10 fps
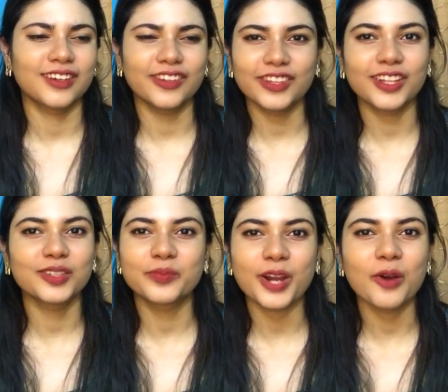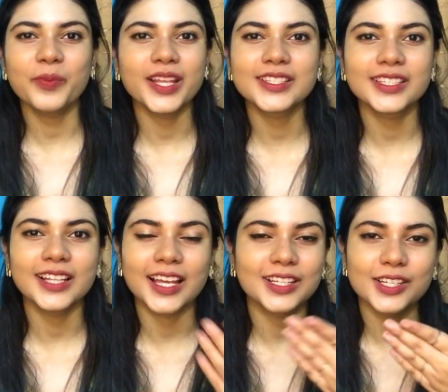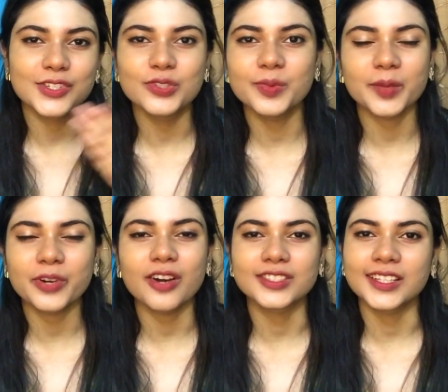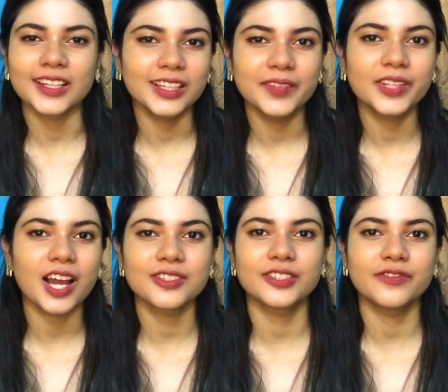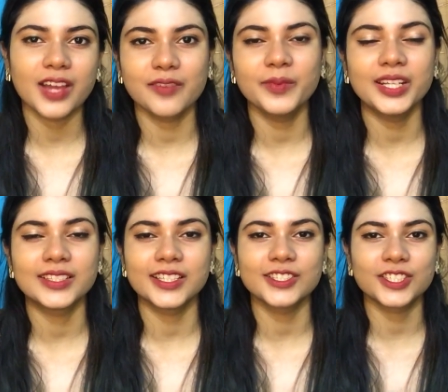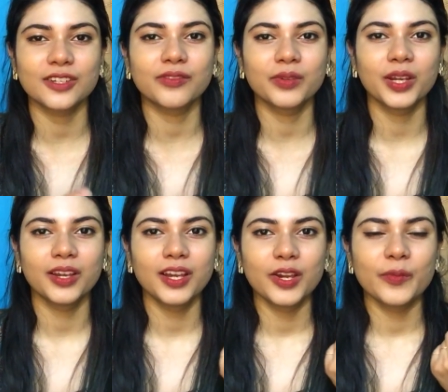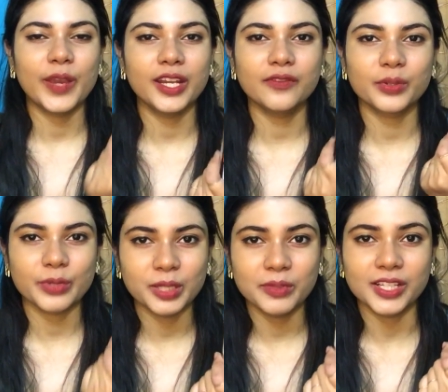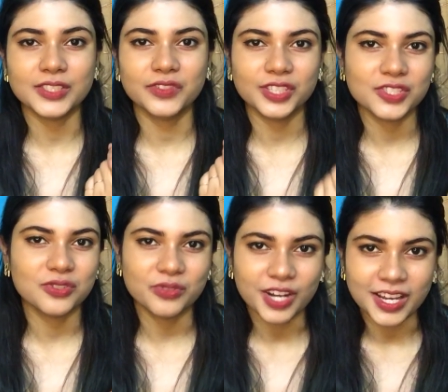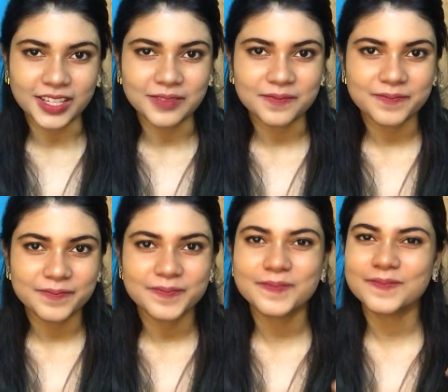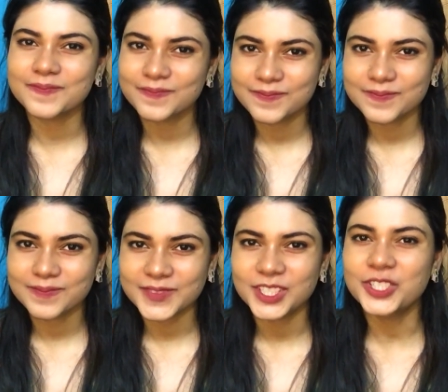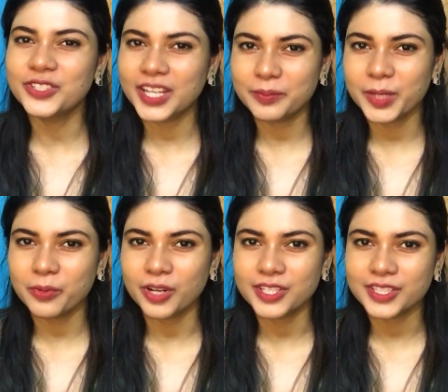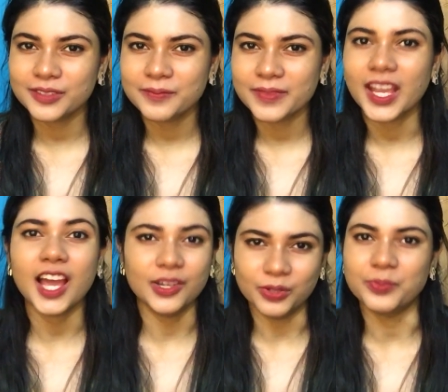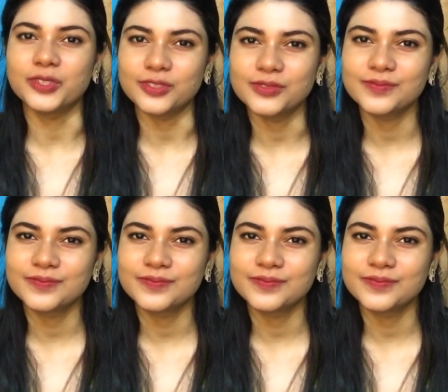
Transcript: another brow pencil and do my brows and then leave the house in 5 minutes instead of waiting for 20 minutes for this to dry. Do you get my point? I hope you do.